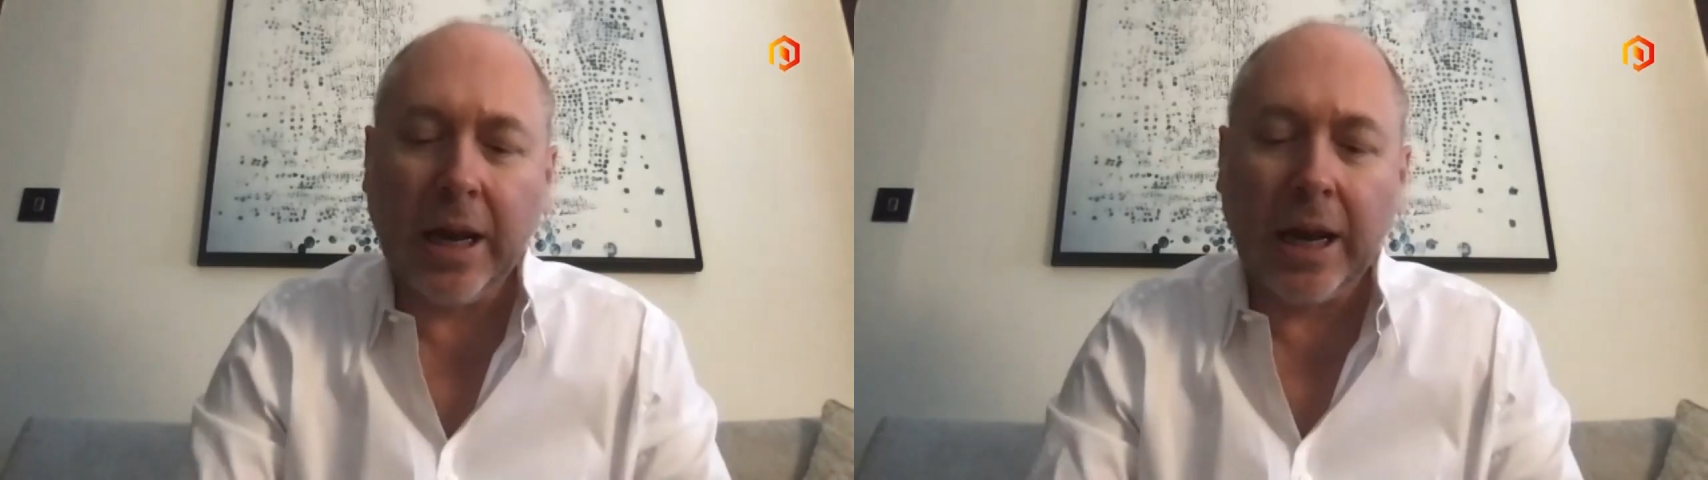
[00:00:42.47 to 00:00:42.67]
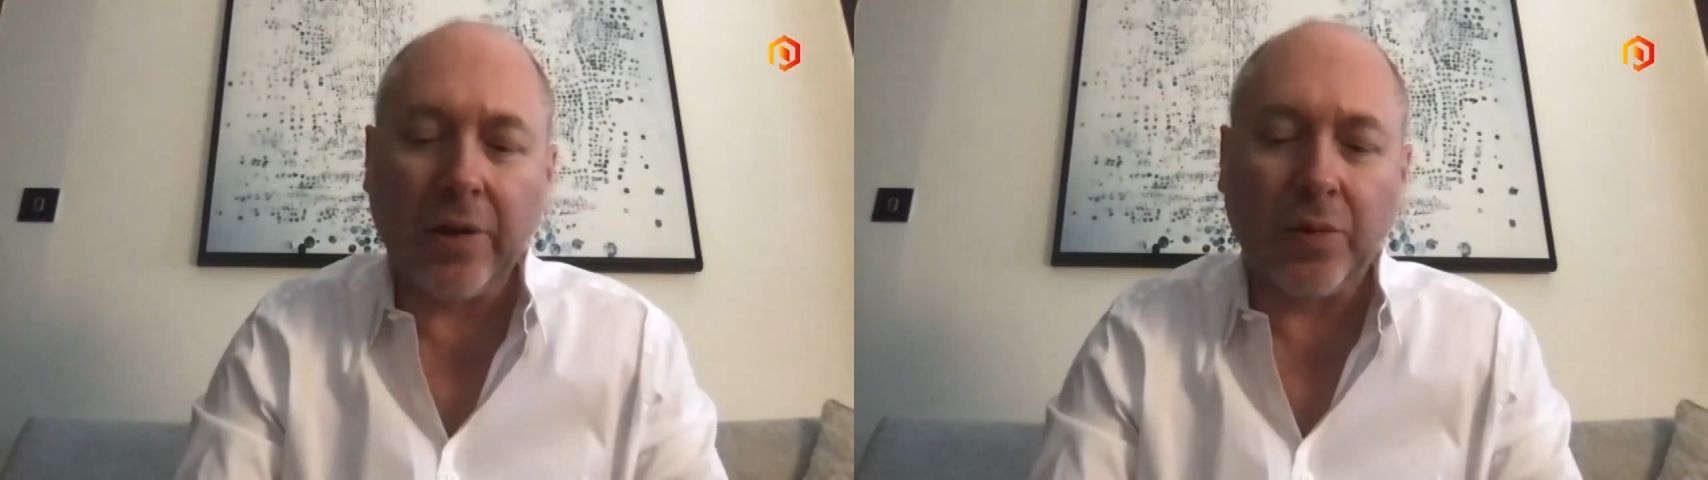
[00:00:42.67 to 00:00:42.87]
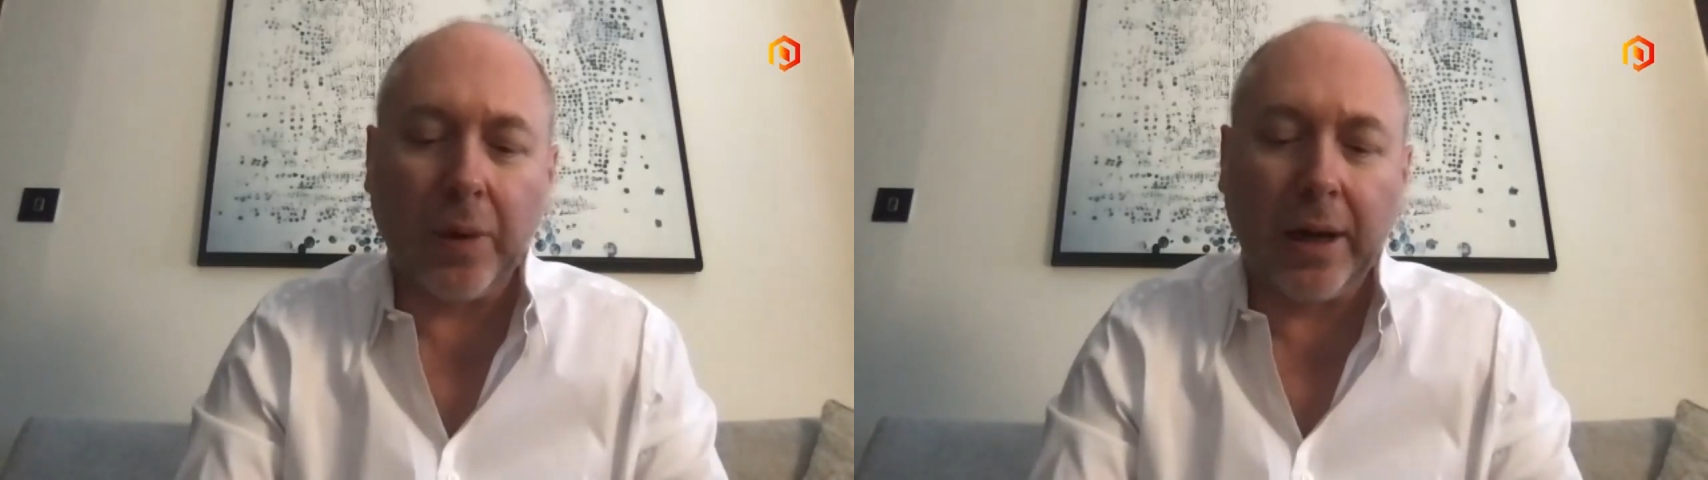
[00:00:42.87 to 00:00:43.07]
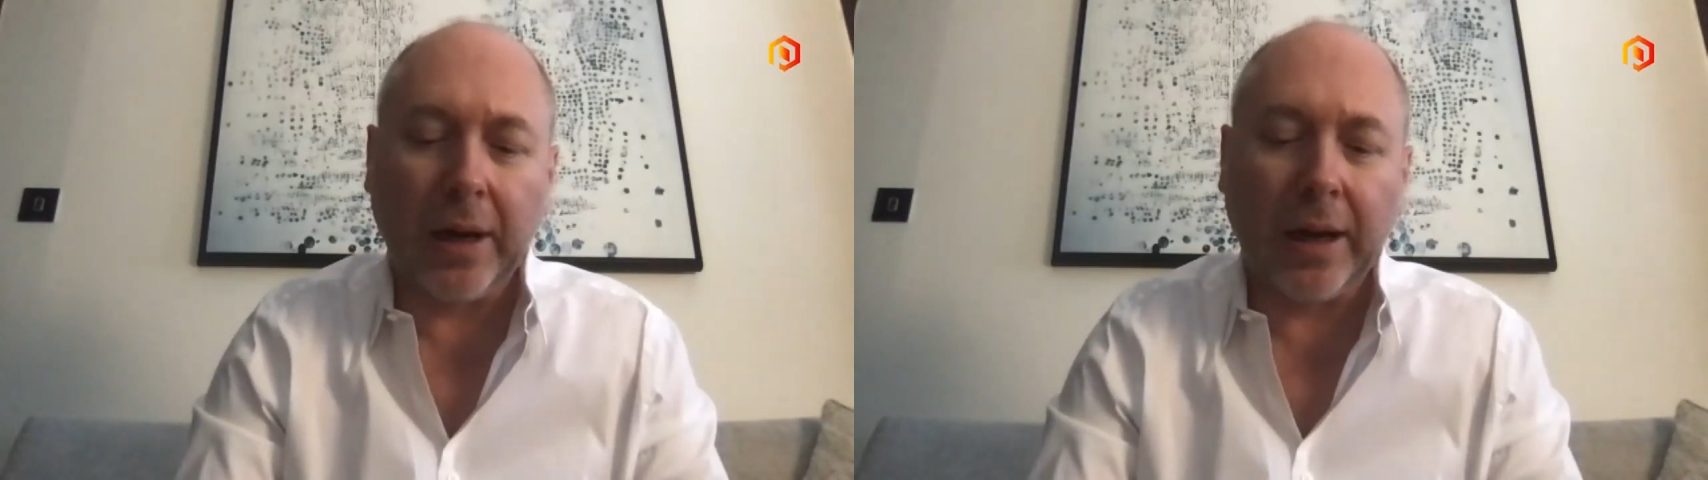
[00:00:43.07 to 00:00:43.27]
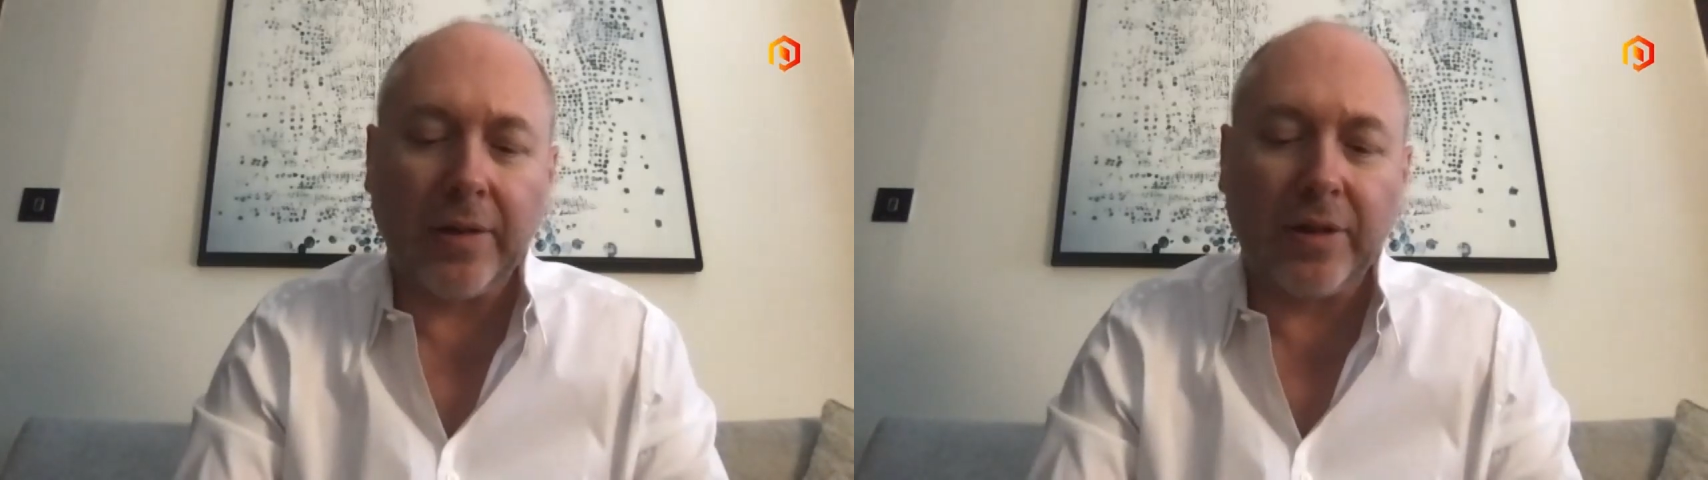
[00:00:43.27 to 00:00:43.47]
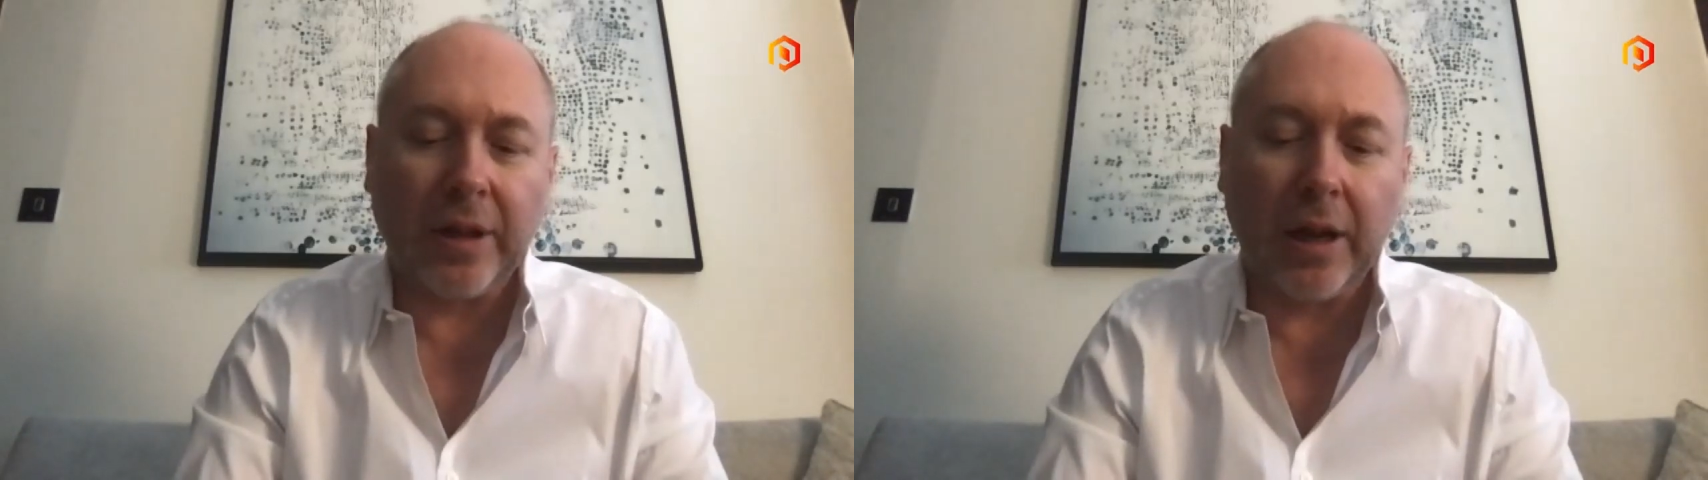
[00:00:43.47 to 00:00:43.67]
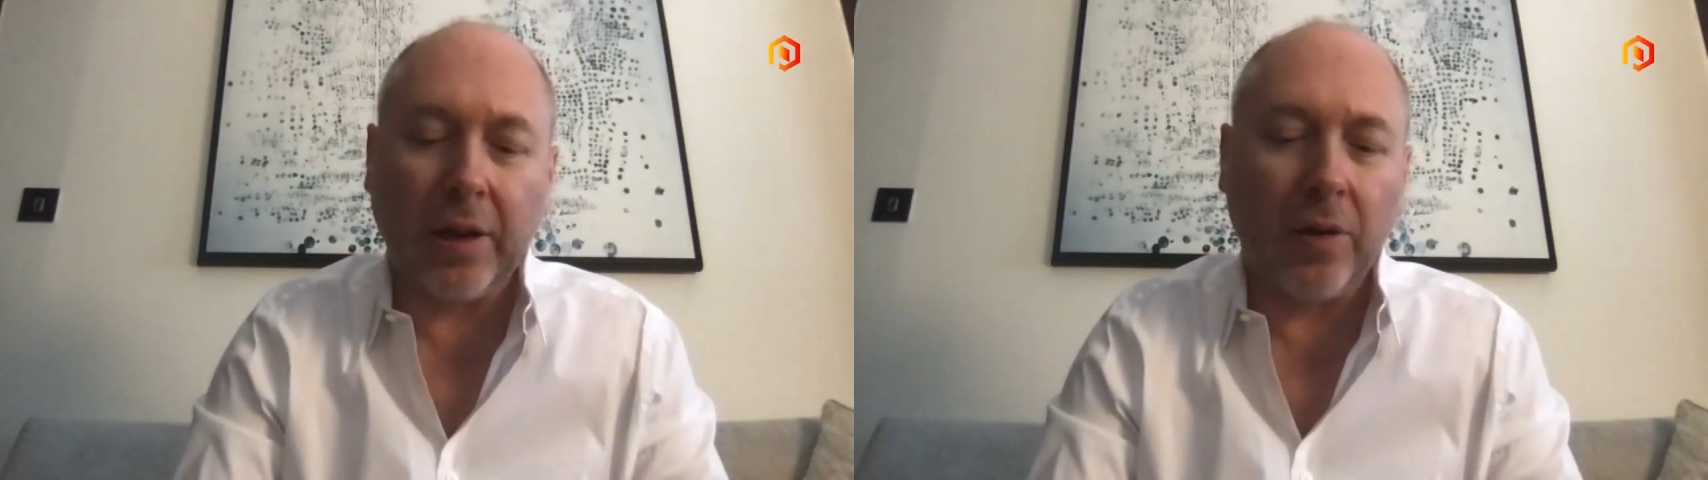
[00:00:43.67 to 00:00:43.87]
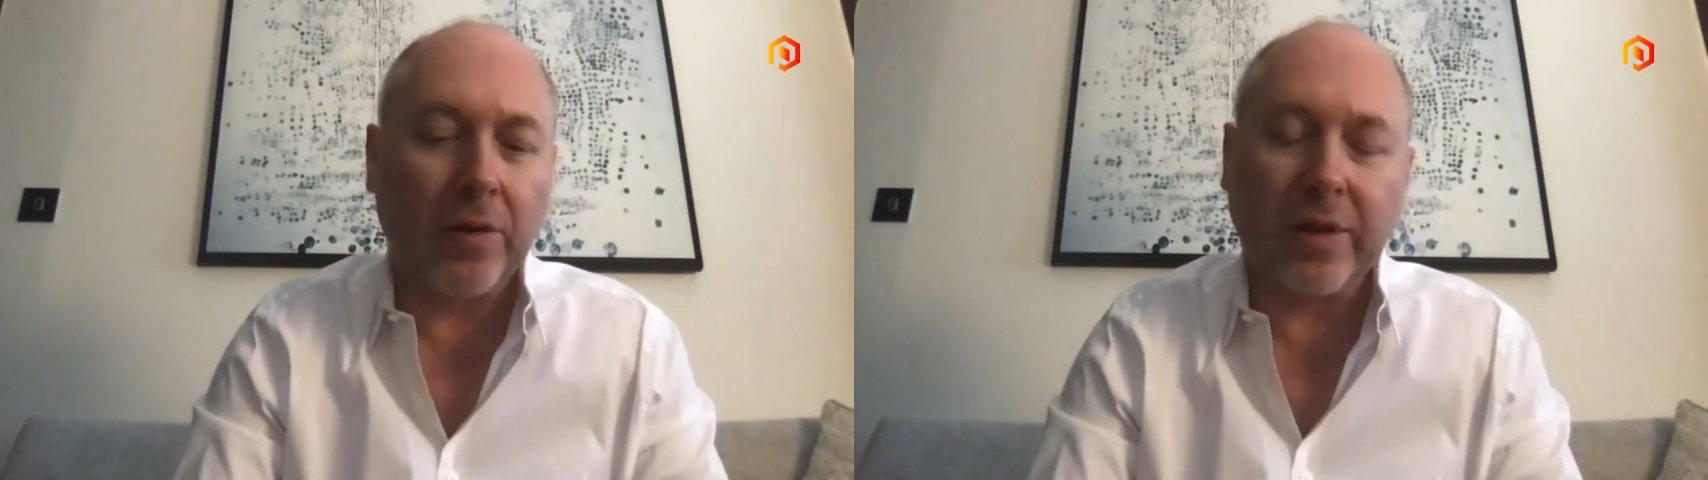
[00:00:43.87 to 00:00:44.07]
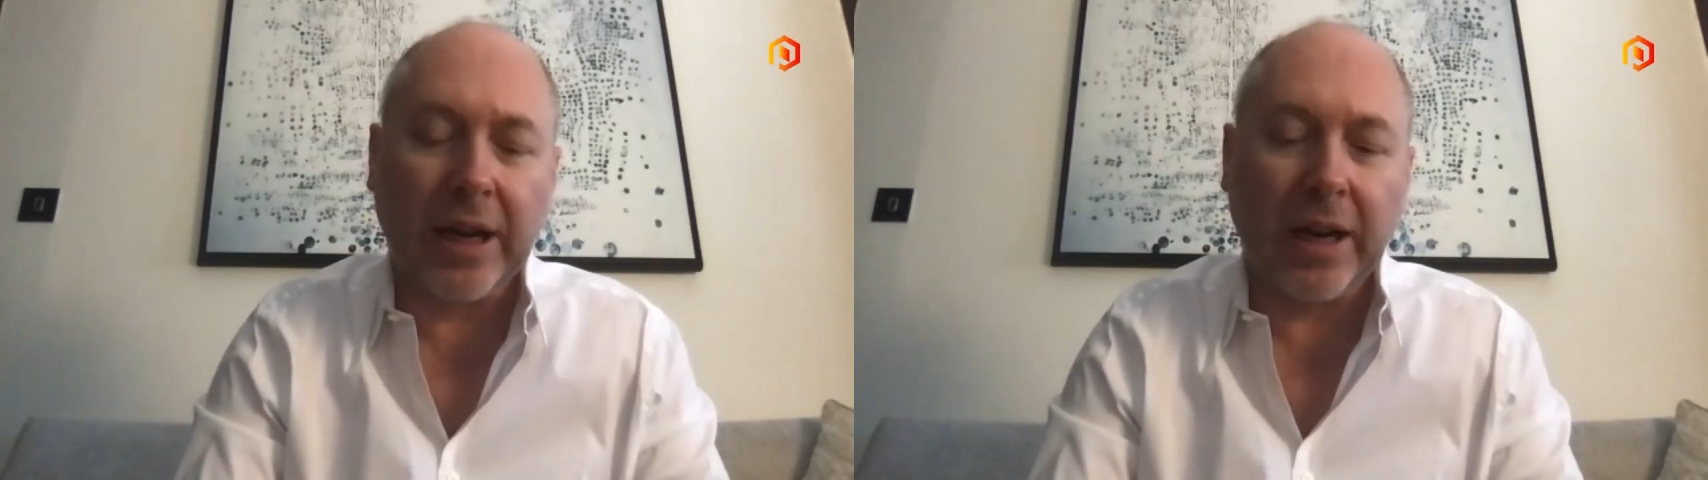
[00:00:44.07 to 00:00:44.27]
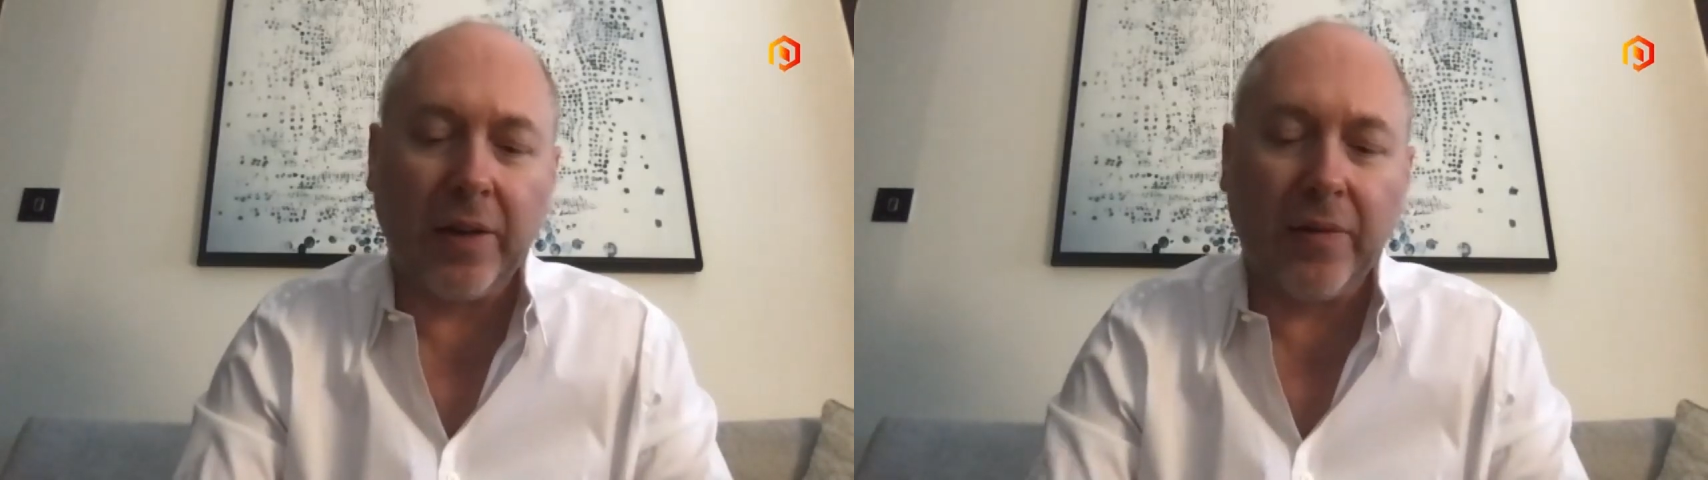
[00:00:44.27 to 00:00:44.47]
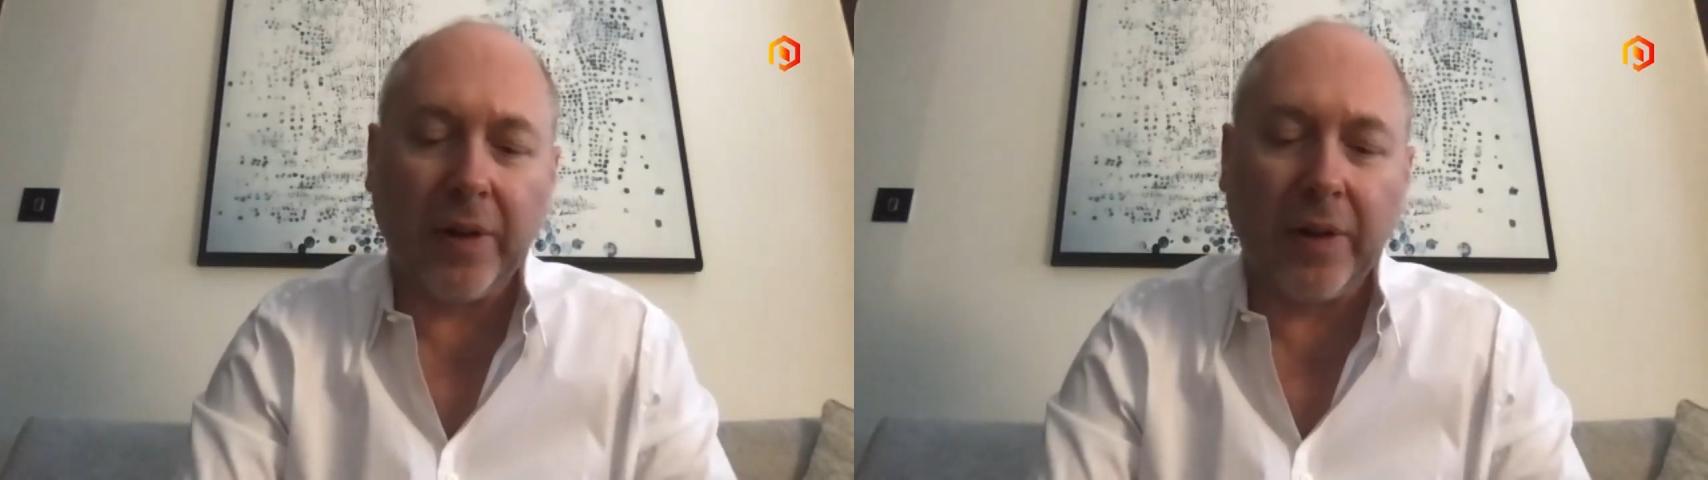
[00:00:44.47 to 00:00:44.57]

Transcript: as well as a, a long tail of